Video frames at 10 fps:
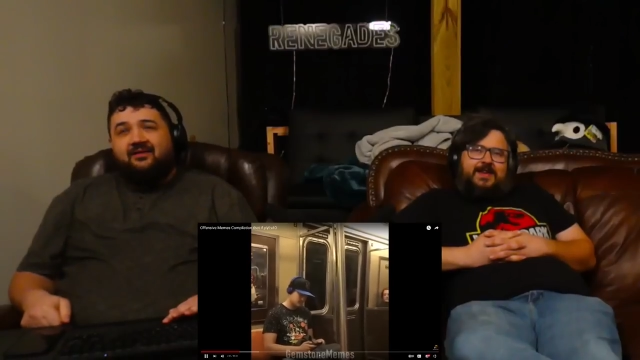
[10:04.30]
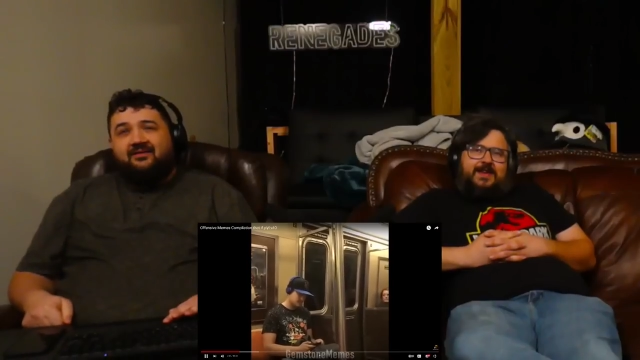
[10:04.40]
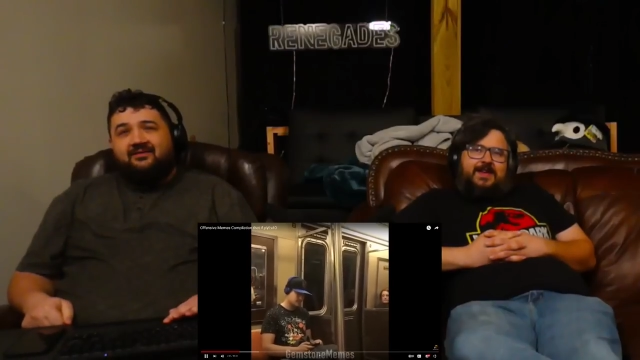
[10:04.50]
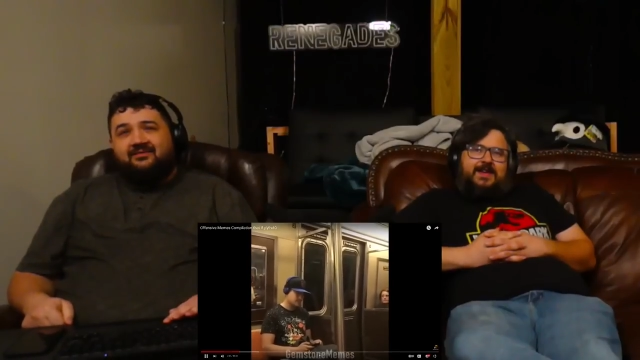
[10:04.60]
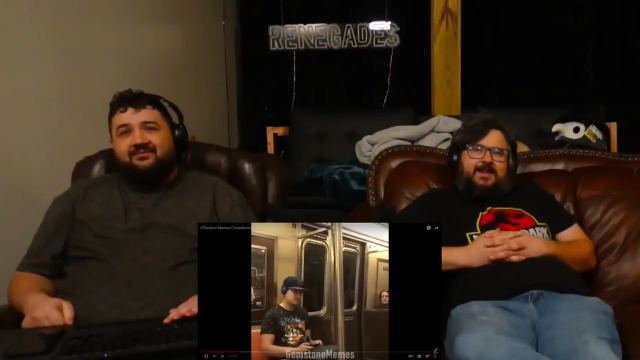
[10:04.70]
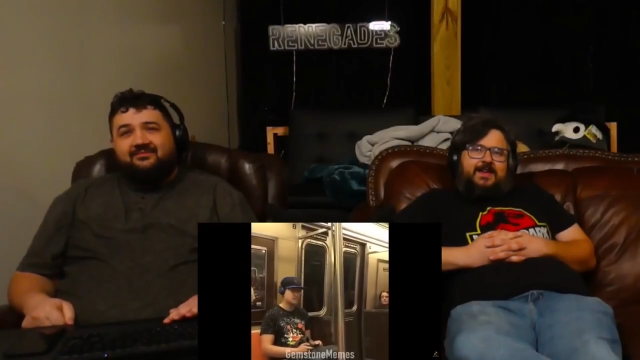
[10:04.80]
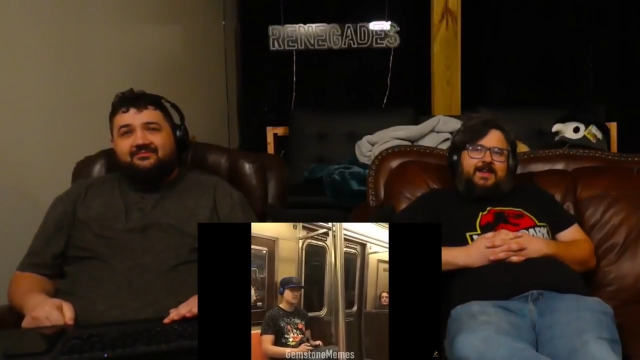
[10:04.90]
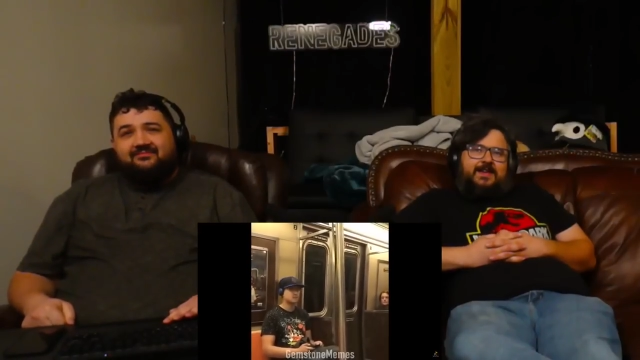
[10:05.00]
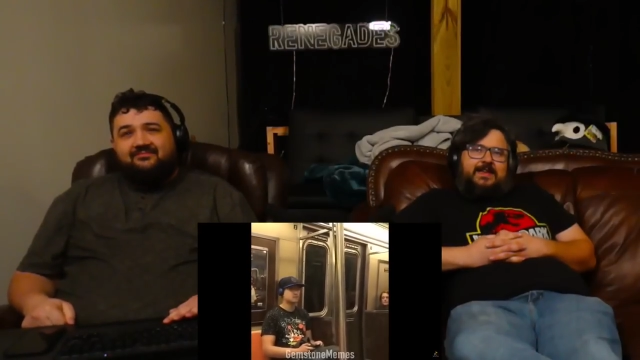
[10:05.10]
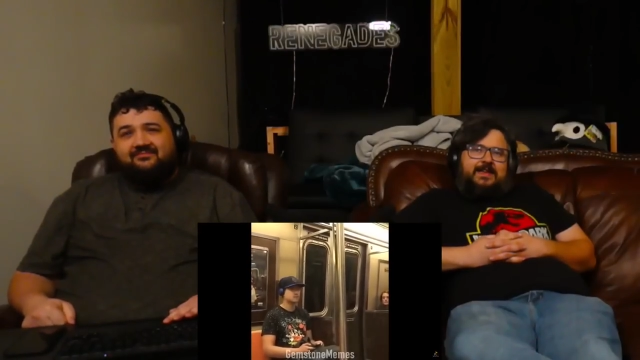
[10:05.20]

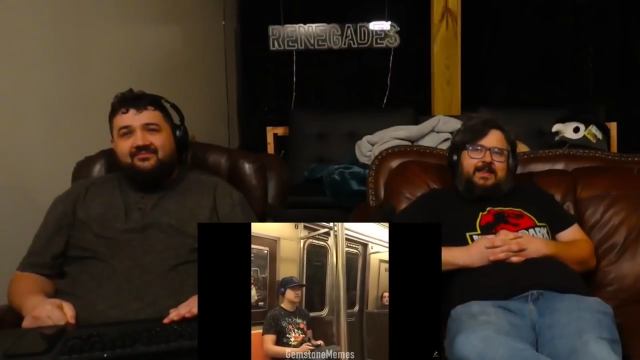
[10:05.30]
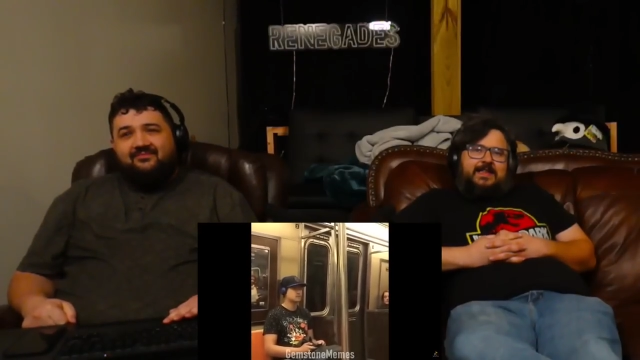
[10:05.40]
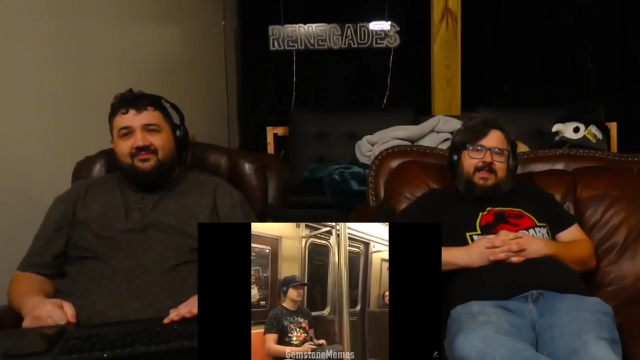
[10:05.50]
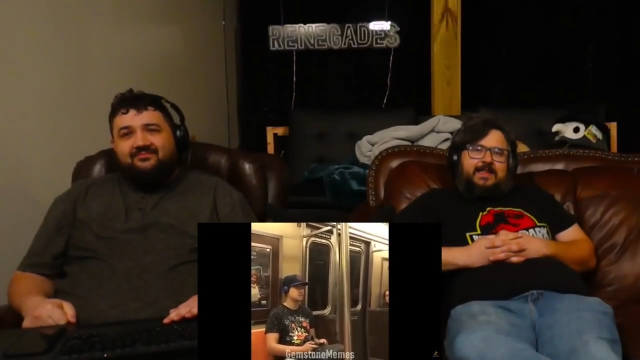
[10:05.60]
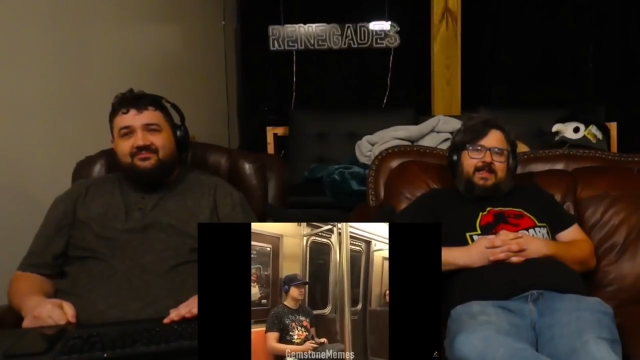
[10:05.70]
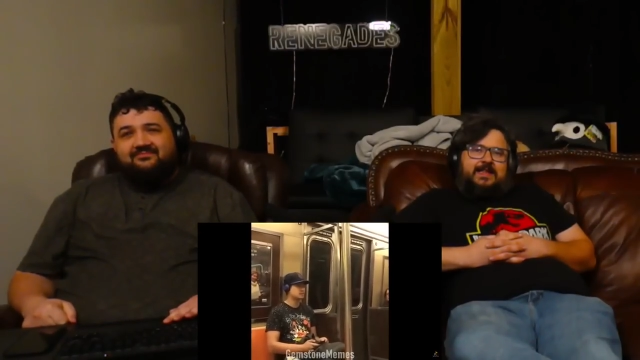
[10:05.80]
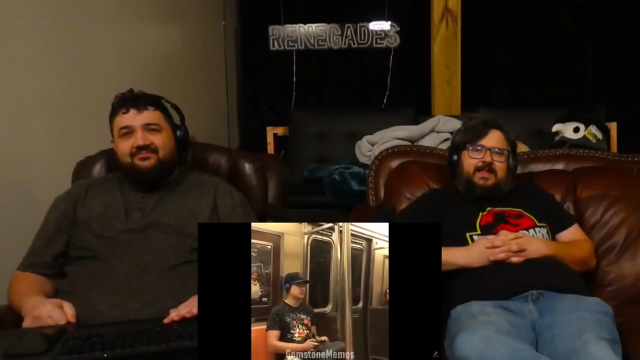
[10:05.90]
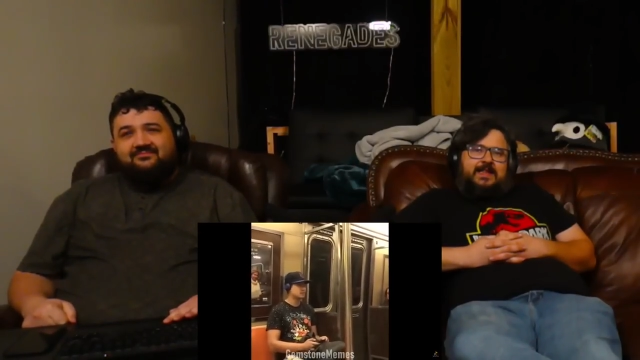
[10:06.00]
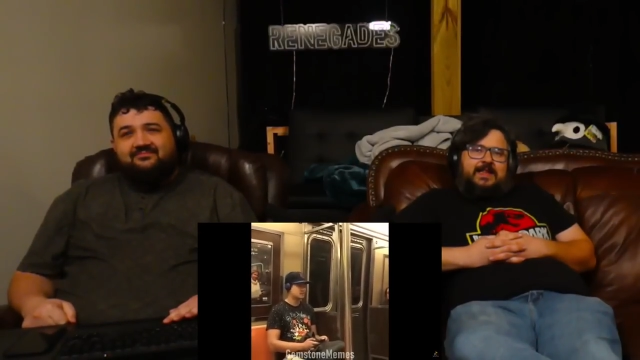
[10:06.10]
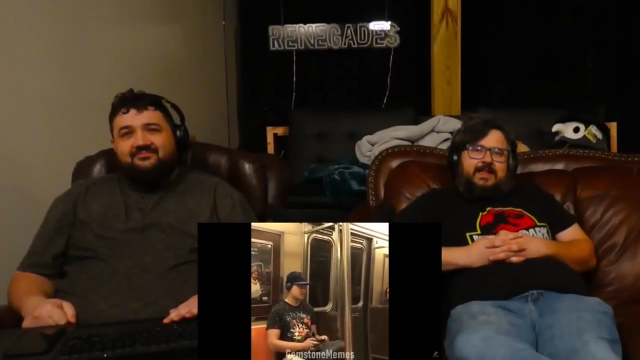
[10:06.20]

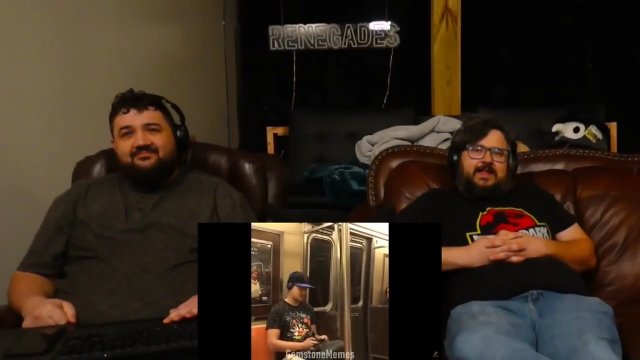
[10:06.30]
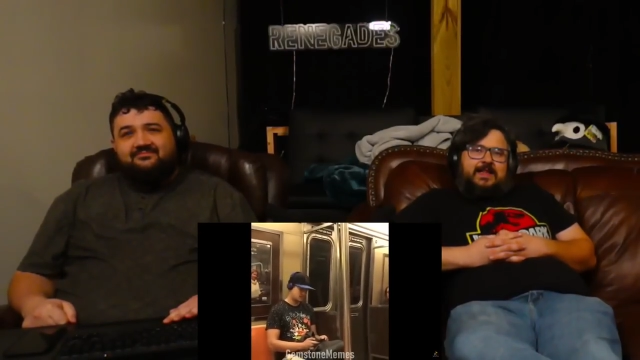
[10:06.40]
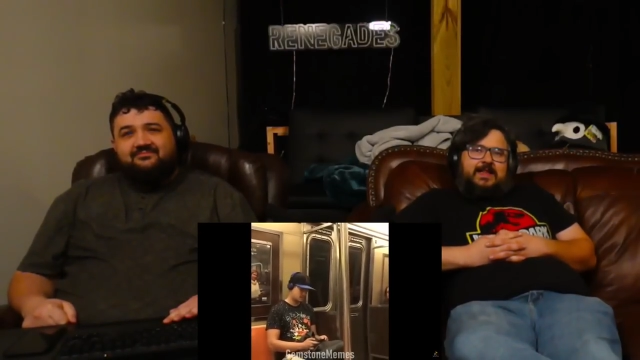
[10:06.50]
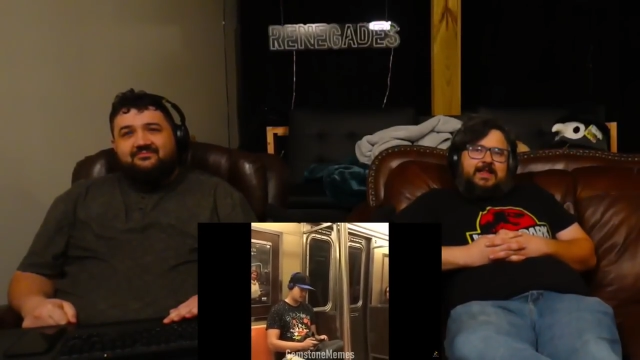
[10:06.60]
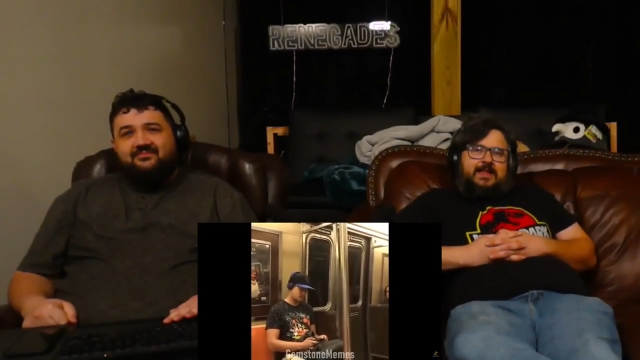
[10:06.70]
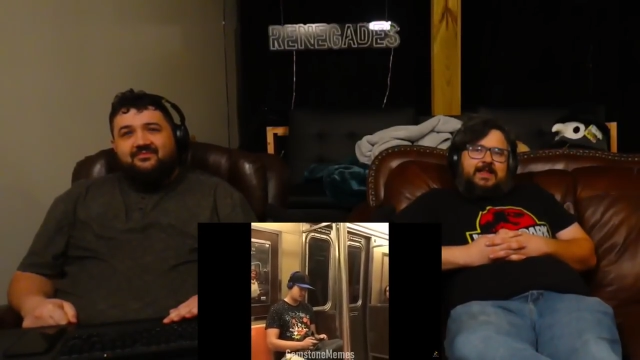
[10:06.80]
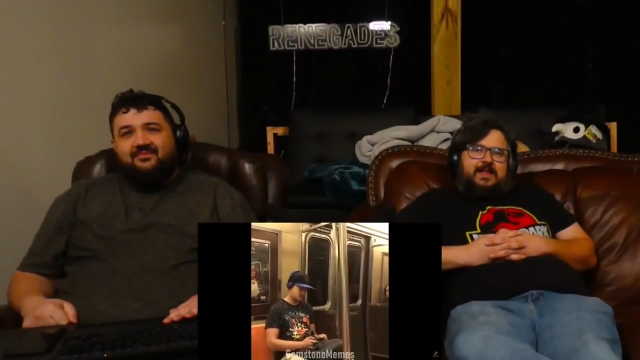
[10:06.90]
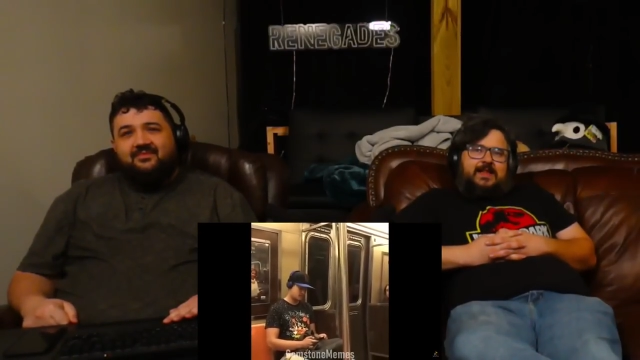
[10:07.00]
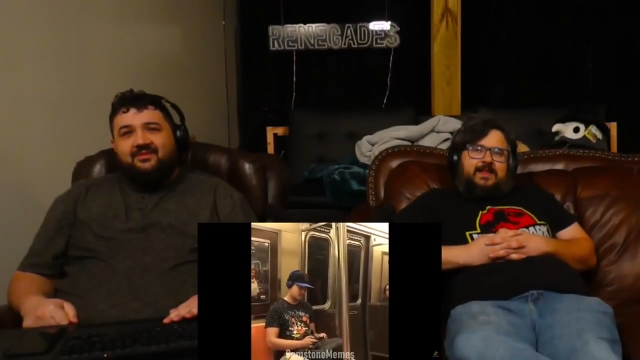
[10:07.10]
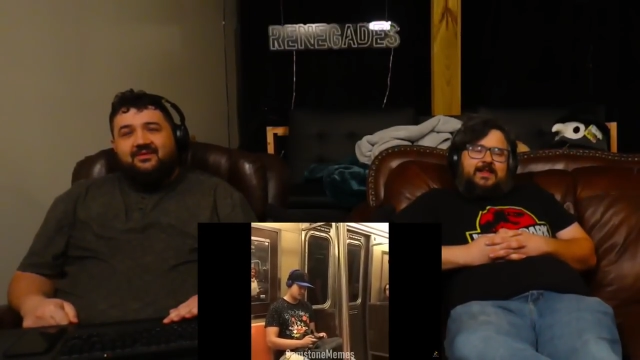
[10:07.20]

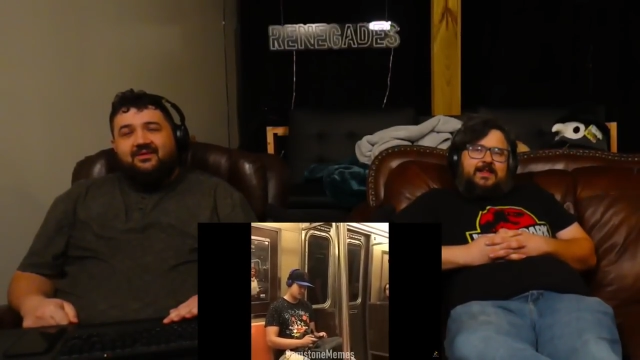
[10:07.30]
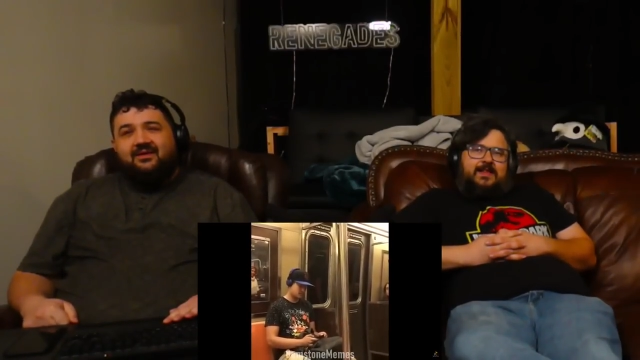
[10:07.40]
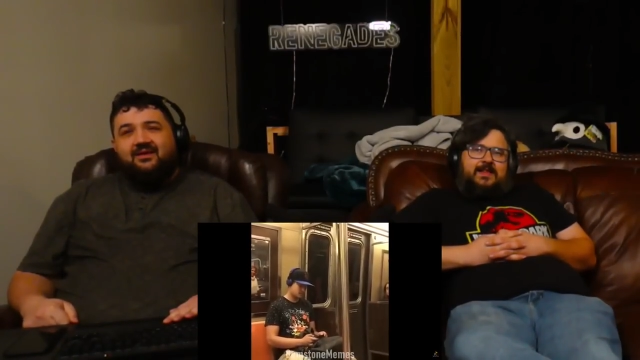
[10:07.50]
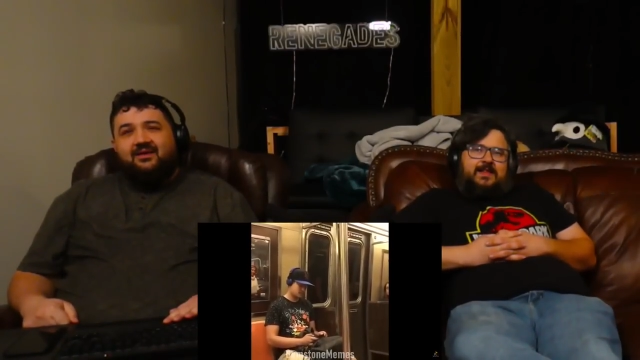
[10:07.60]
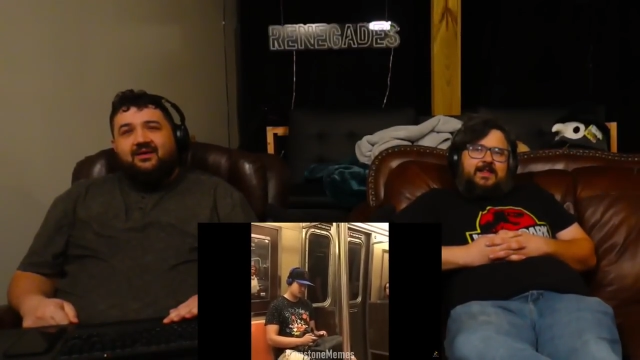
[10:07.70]
(no one is talking)